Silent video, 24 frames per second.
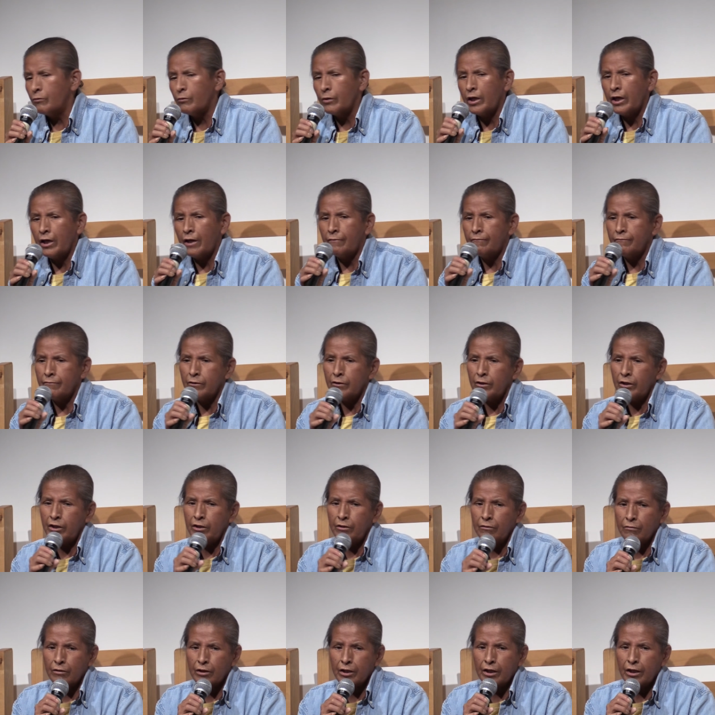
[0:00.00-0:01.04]
or we have to
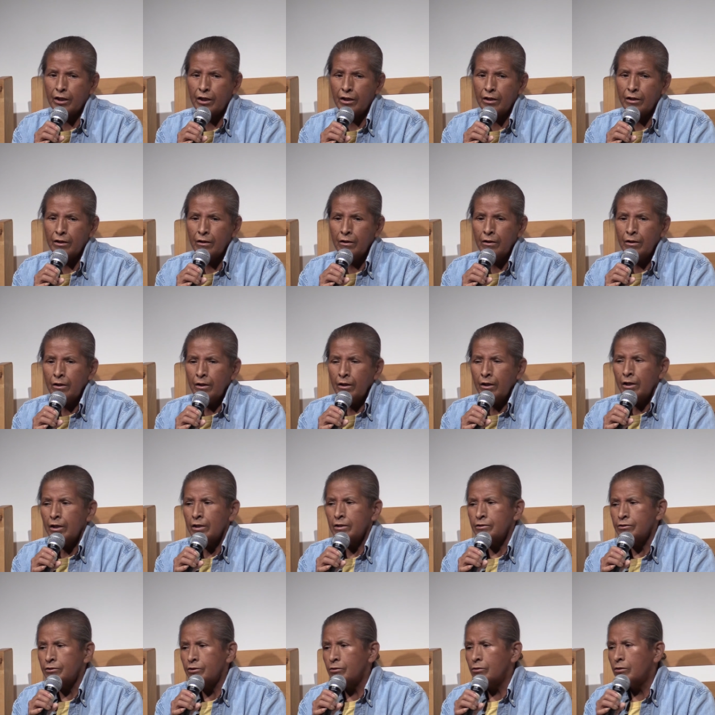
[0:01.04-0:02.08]
irrigate.
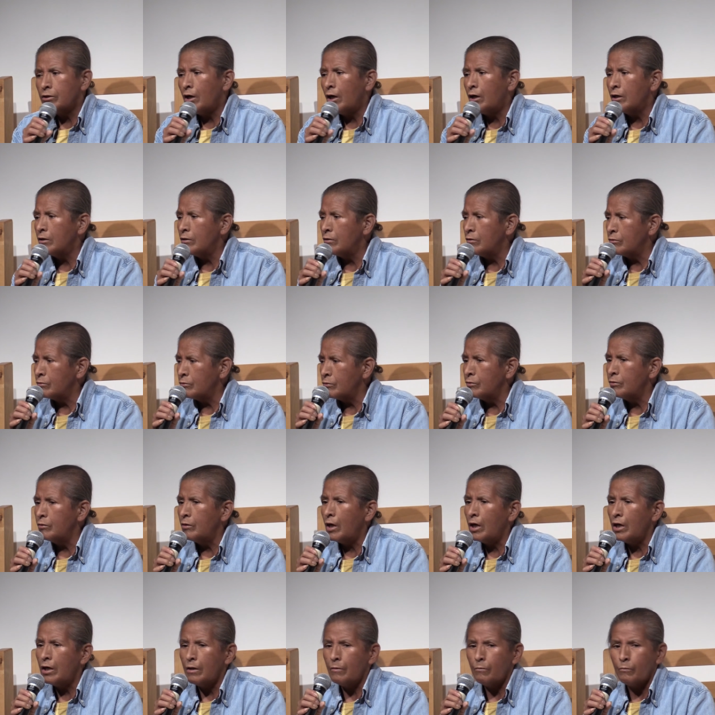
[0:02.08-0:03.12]
And so Carl
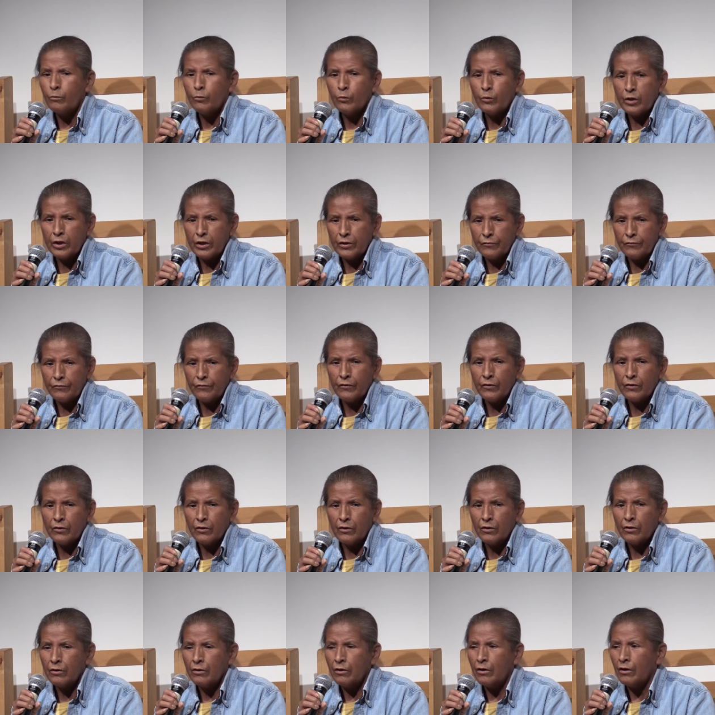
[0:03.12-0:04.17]
grew up with
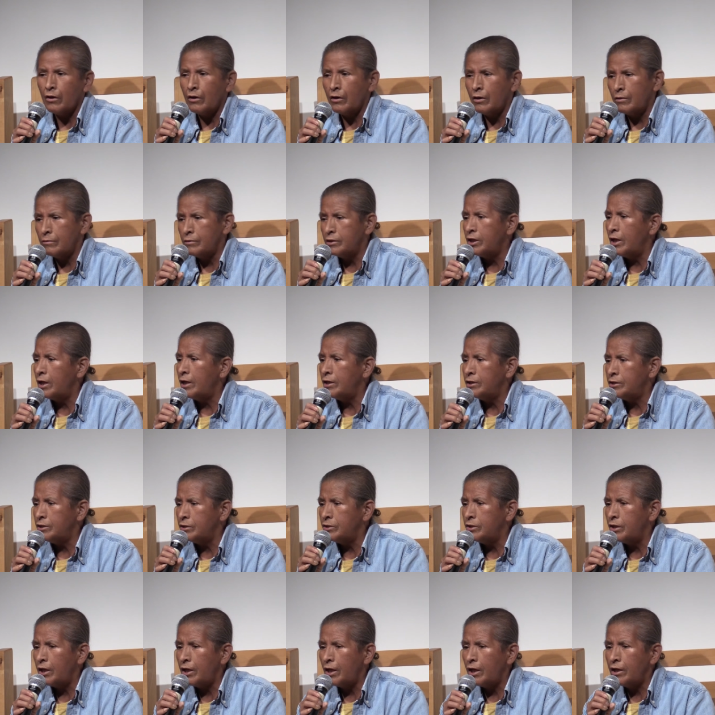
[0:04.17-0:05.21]
uh,
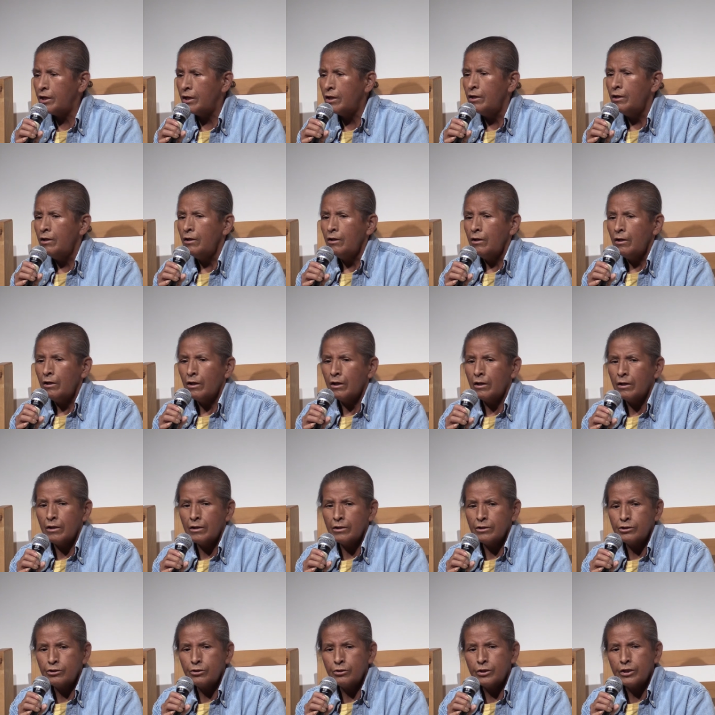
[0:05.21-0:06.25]
day-to-day
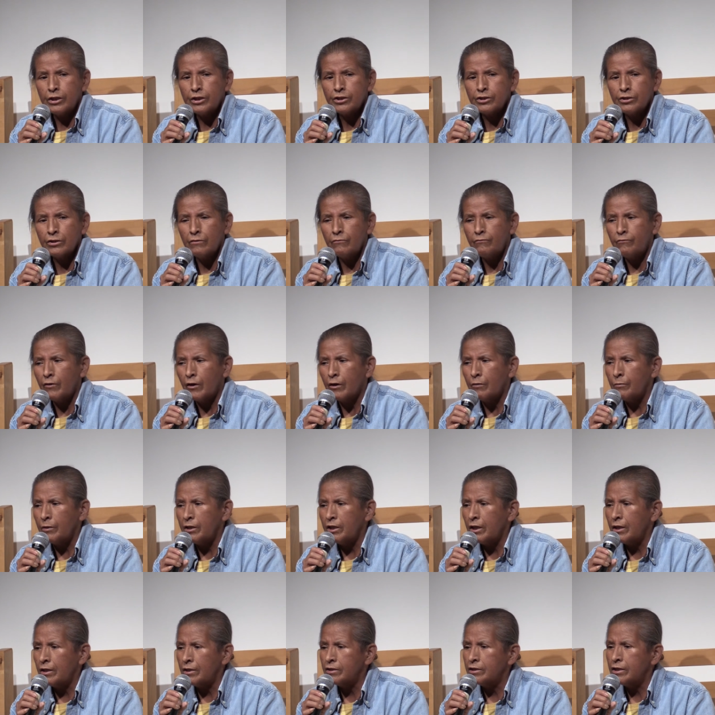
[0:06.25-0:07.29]
uh, traditional
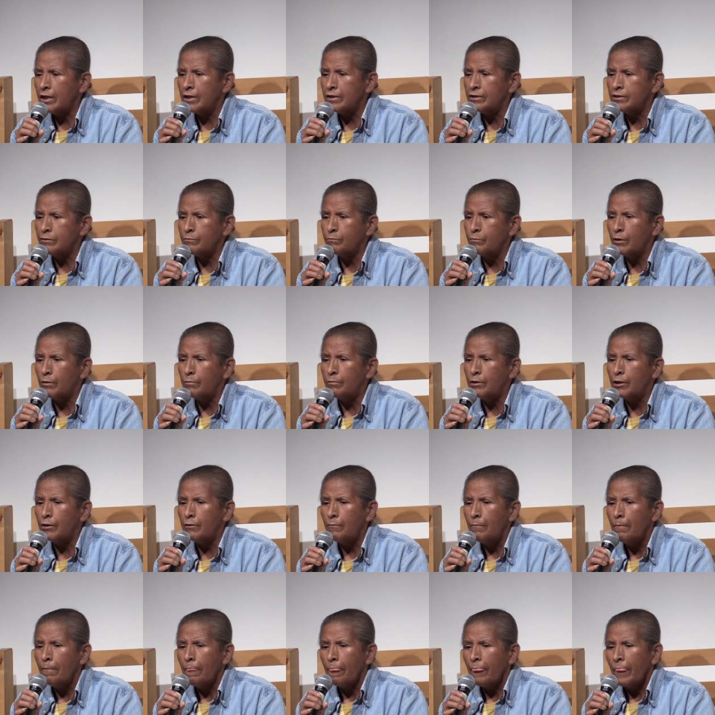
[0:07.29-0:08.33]
farming at Taos
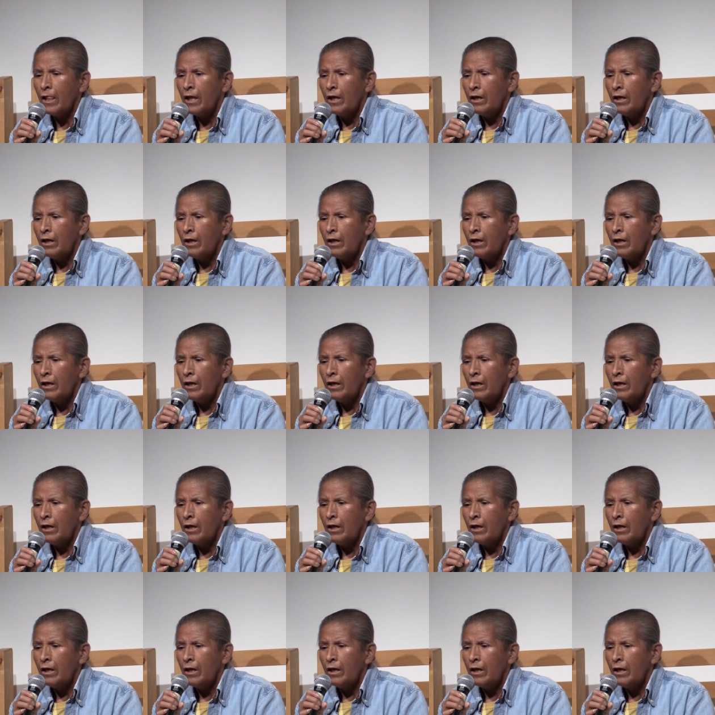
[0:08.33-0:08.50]
Pueblo,